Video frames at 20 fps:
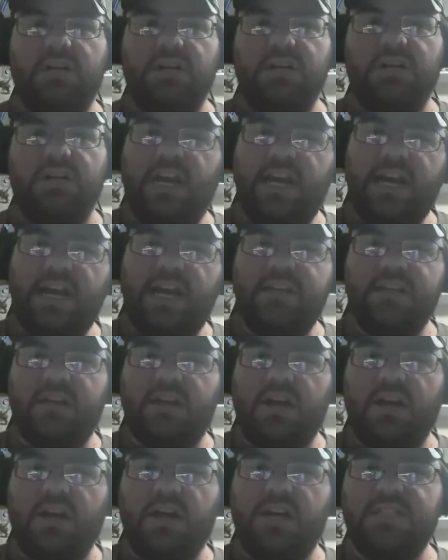a lot of the
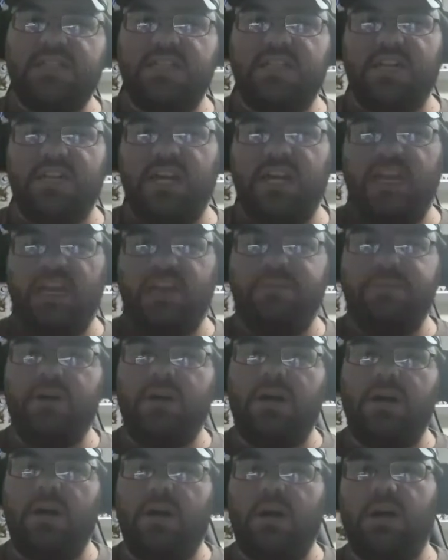cards in the game
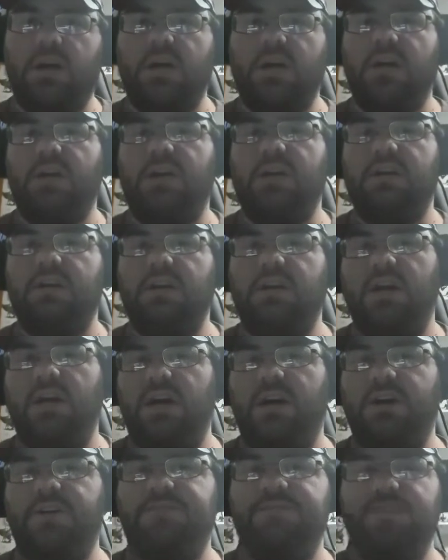are
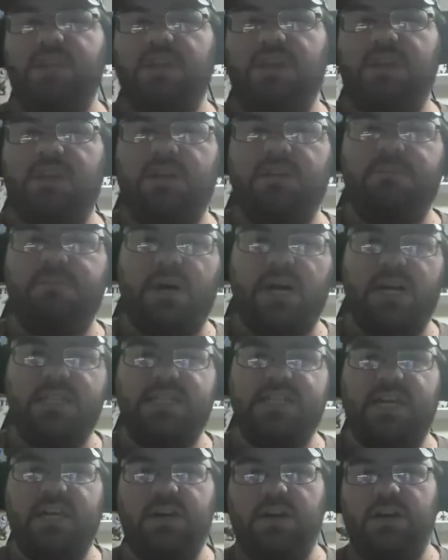of the
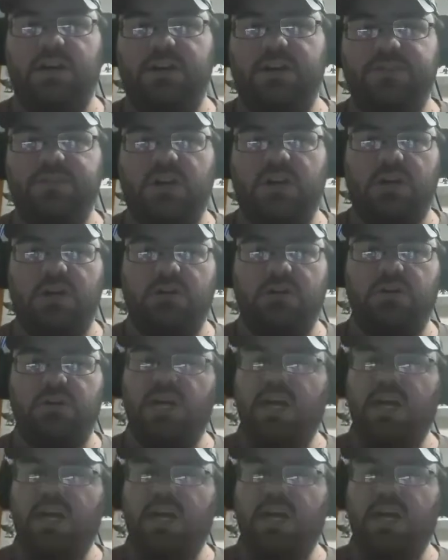mindset of, oh,